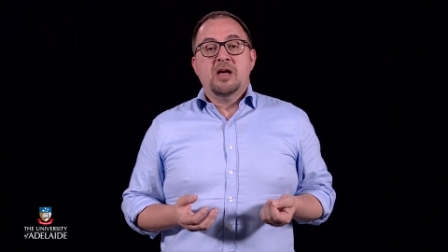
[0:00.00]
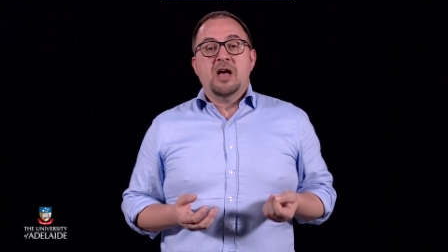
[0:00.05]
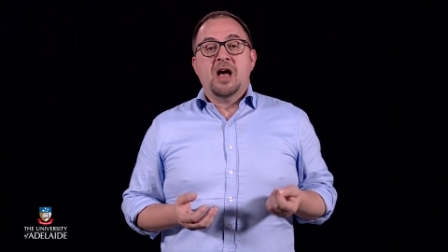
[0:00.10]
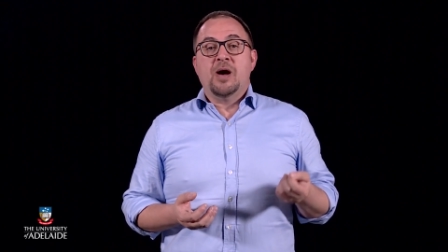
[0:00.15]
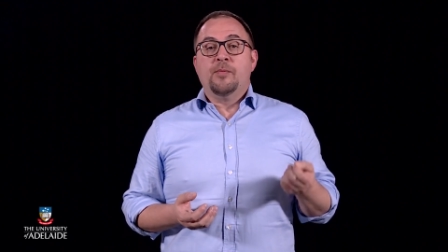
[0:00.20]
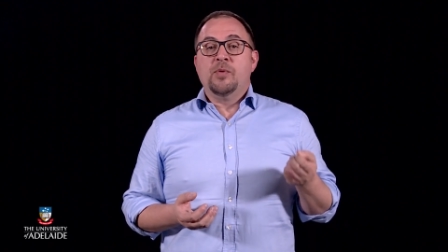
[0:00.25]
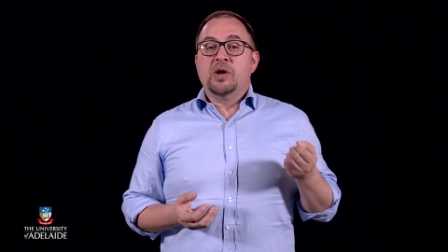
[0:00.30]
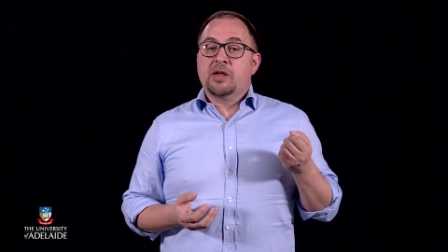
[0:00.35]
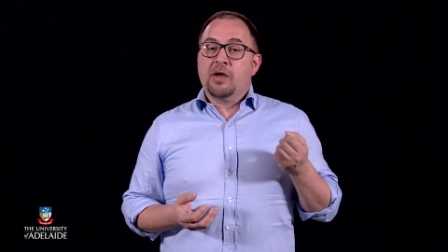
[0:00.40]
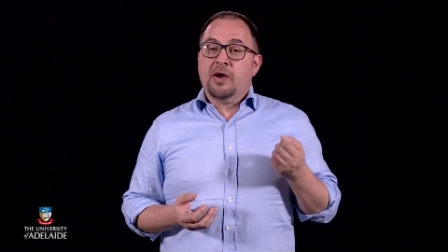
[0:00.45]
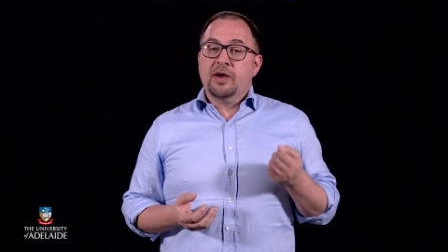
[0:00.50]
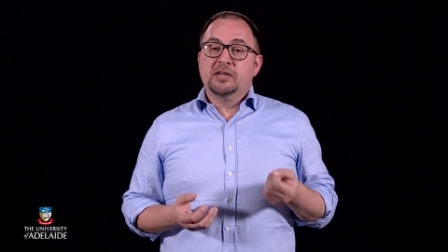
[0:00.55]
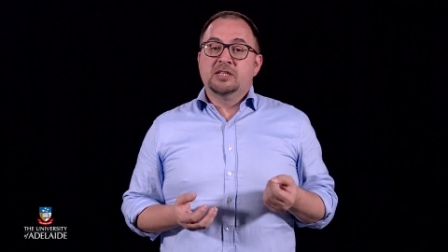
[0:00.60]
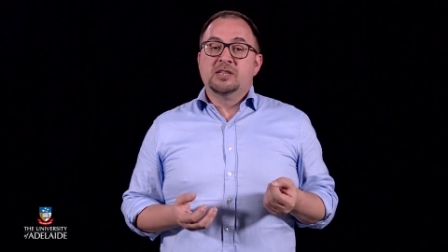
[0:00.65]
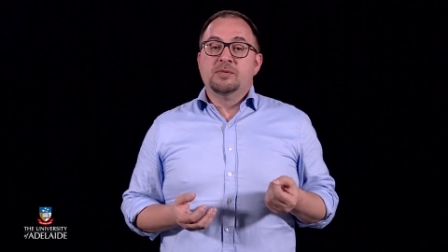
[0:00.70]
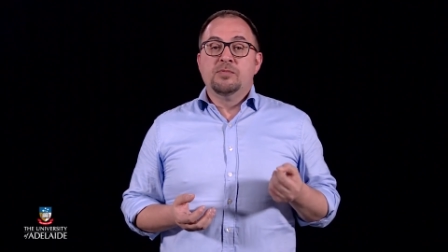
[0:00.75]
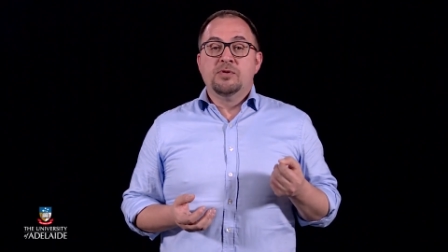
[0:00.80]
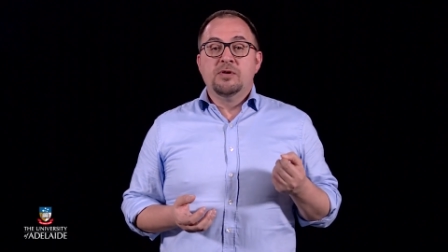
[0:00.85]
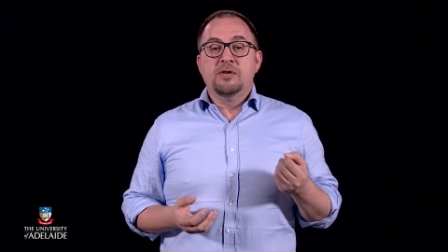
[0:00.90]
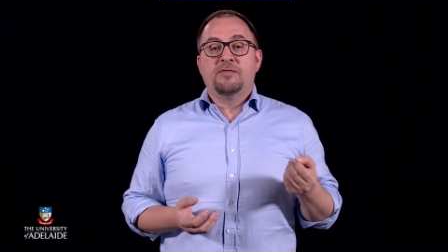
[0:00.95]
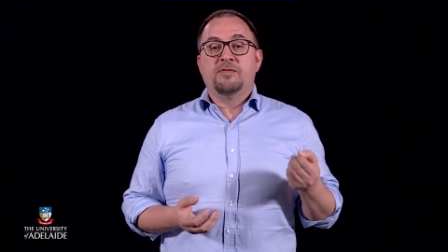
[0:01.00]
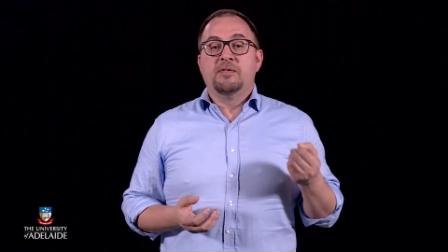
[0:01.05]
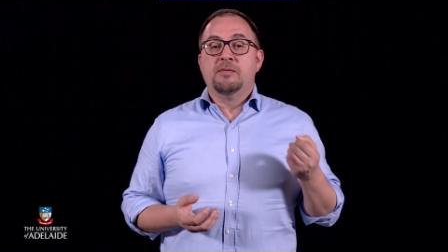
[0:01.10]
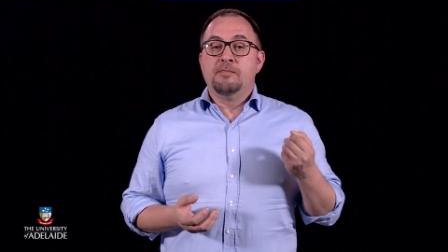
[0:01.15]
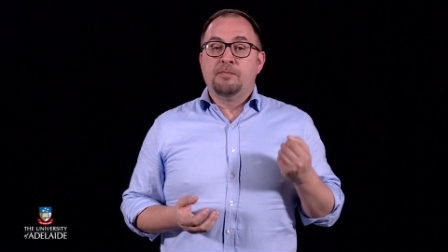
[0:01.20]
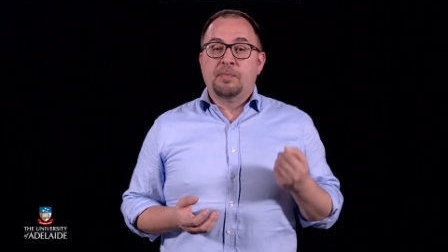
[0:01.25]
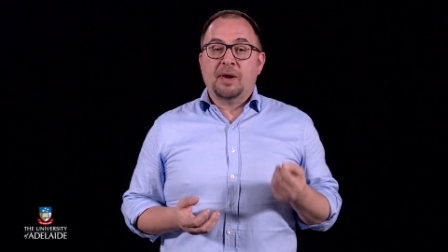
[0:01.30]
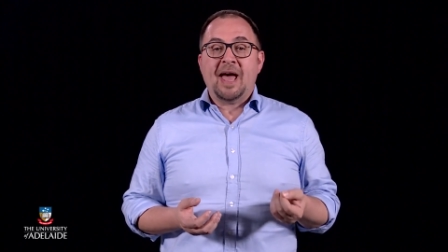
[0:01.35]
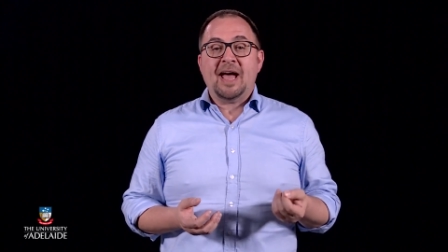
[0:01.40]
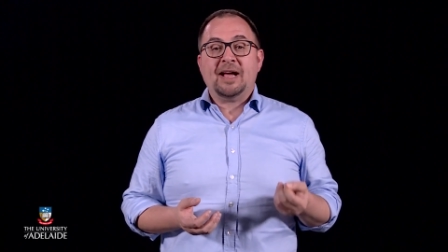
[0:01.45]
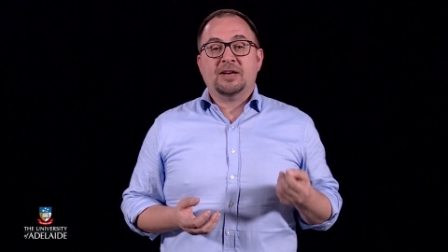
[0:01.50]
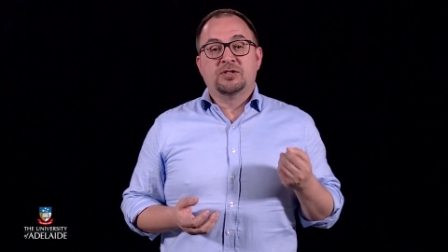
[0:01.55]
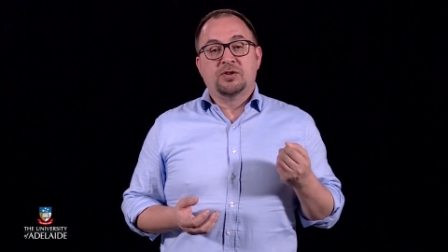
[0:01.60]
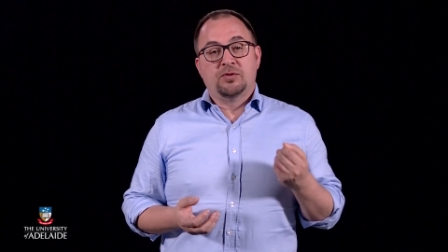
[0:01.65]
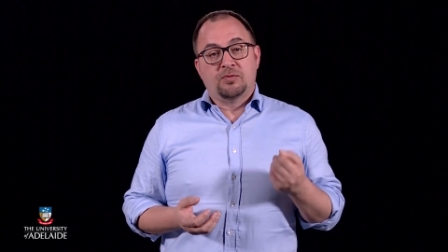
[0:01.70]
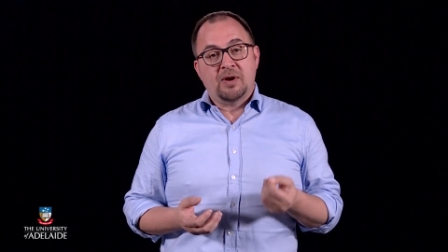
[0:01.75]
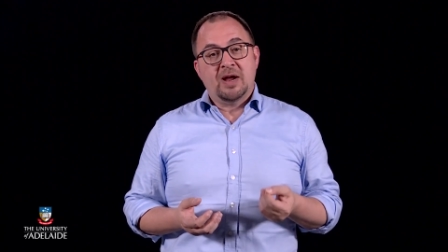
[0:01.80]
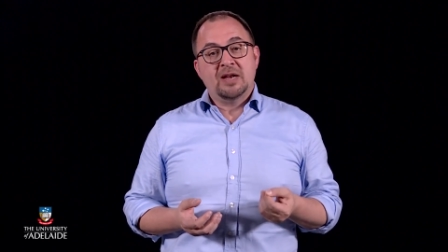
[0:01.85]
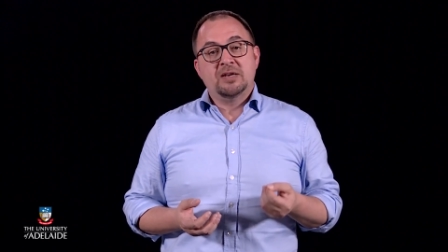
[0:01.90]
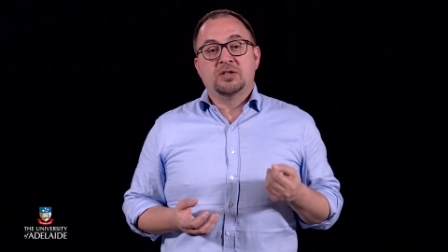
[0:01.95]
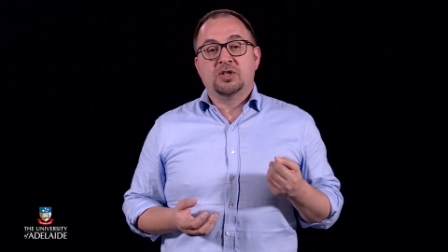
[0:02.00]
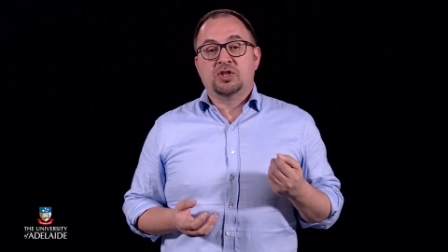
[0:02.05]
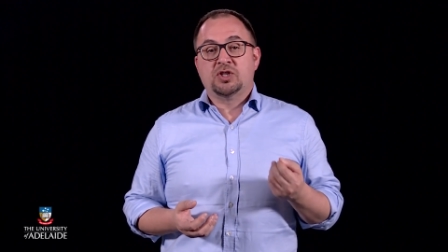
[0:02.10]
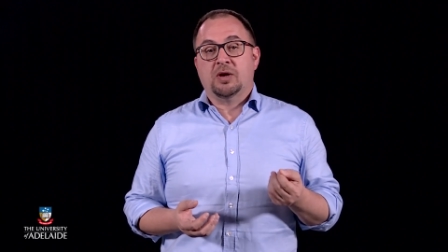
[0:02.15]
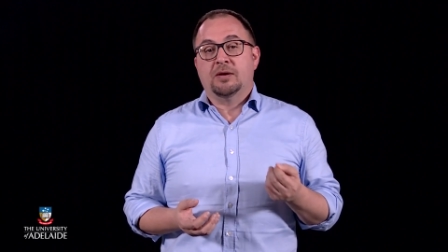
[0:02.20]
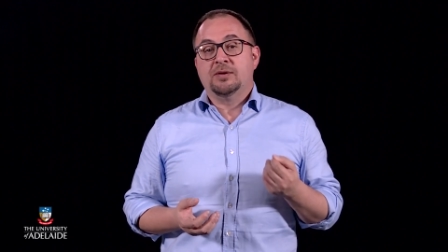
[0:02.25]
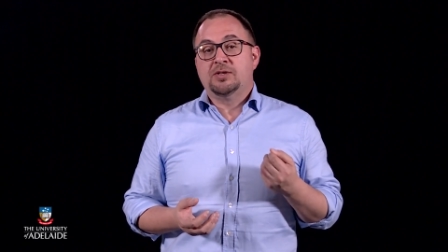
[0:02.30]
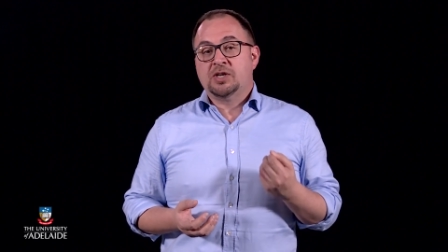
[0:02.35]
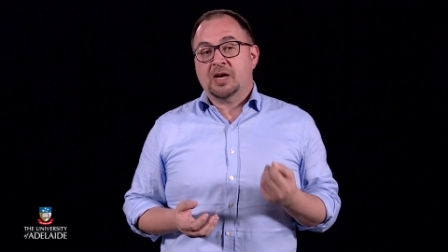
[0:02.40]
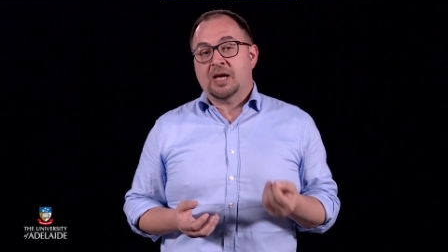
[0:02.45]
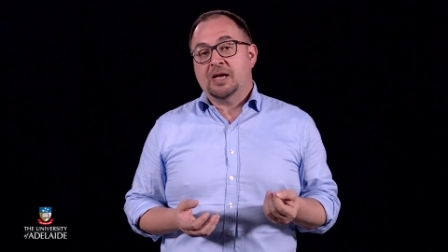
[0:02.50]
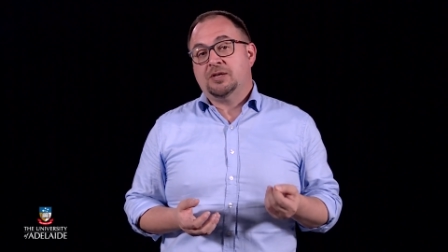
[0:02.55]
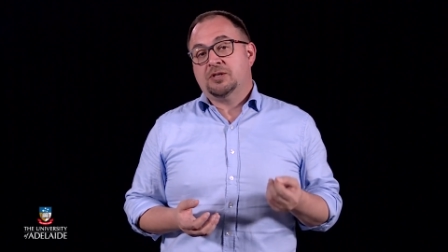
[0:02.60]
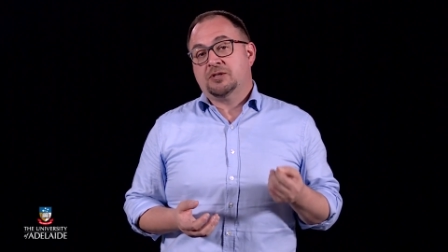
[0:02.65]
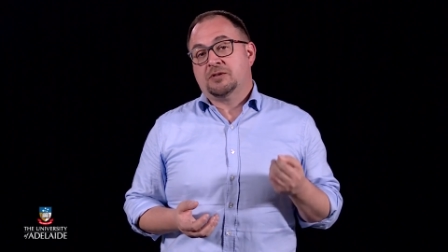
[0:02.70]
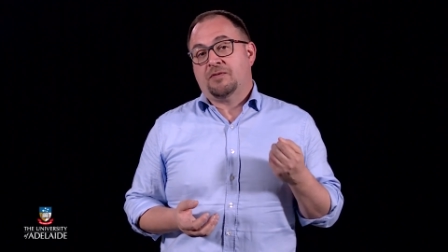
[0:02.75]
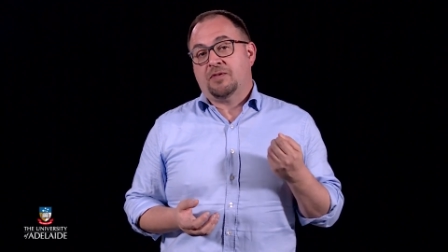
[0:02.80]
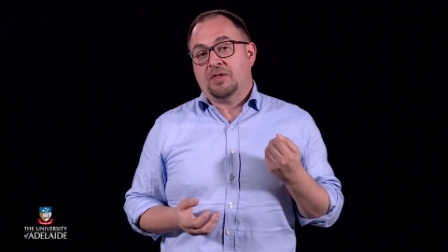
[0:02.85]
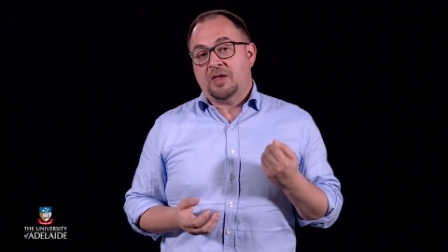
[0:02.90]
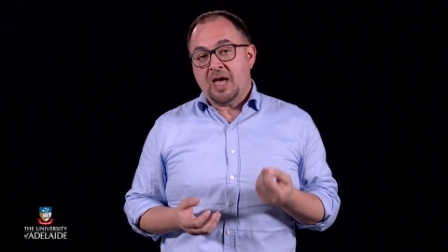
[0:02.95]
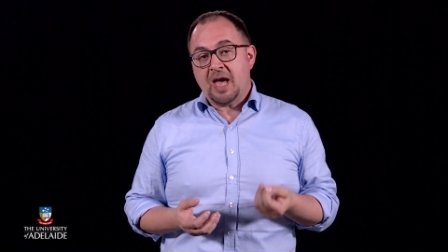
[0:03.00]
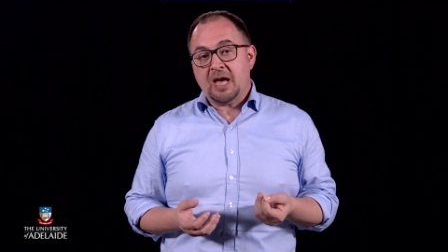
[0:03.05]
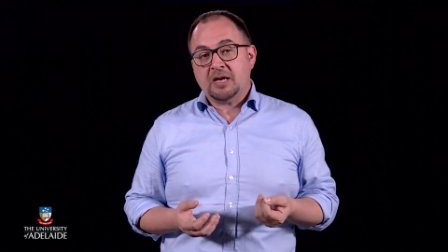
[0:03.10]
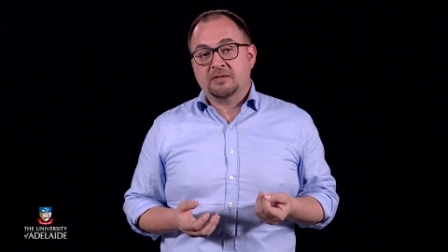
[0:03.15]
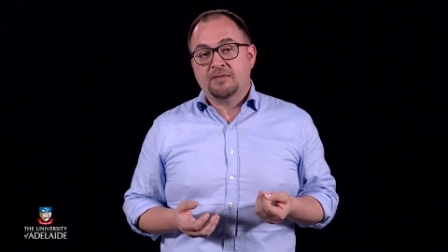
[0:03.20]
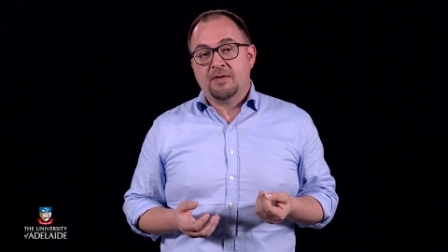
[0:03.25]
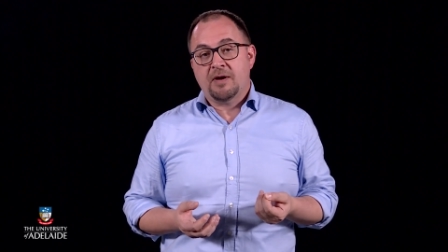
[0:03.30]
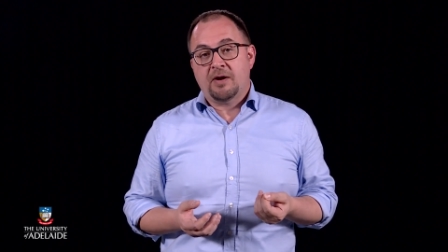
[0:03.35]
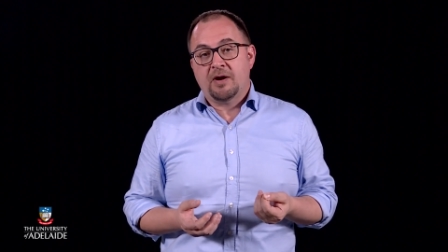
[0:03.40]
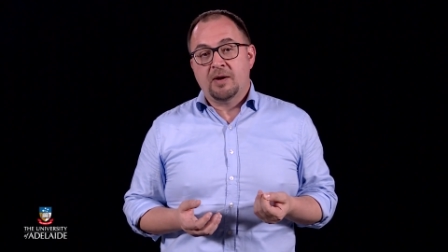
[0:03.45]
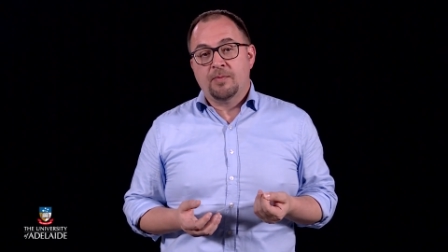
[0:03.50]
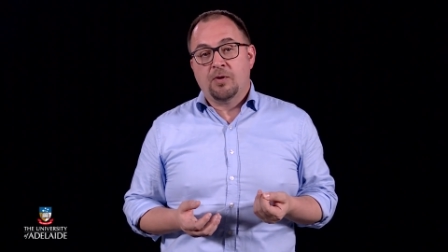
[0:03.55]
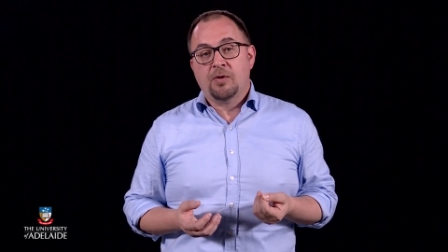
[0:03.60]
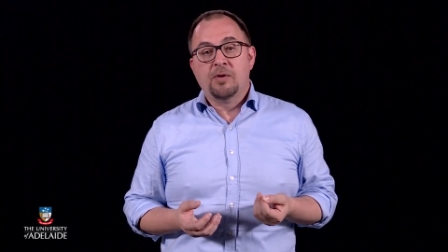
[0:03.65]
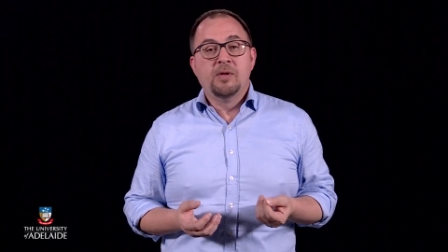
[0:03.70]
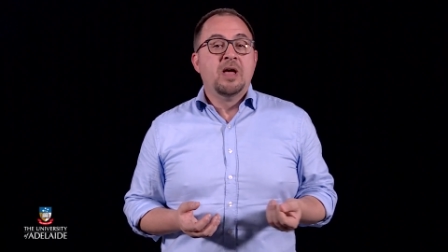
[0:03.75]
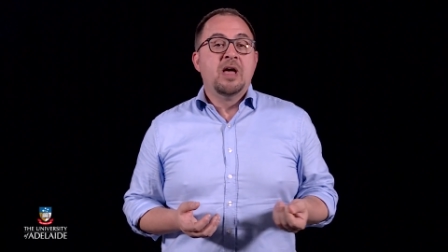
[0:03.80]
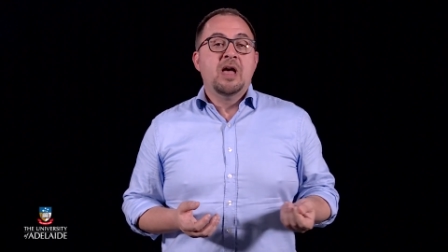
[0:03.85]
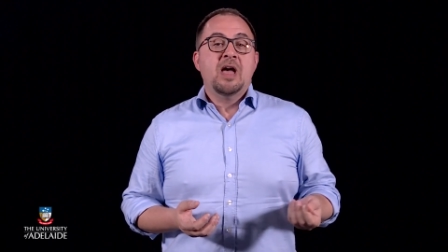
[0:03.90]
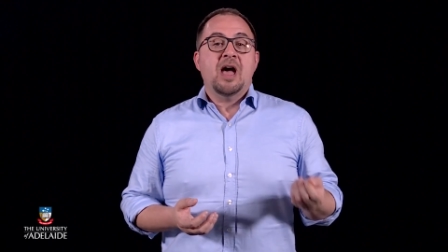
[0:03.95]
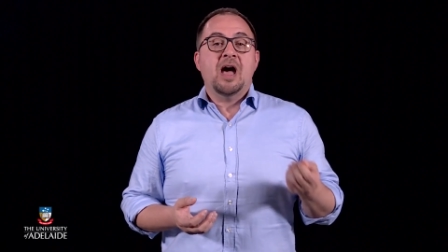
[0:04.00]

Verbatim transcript: And we're going to move from black to red to show changes for the x variable,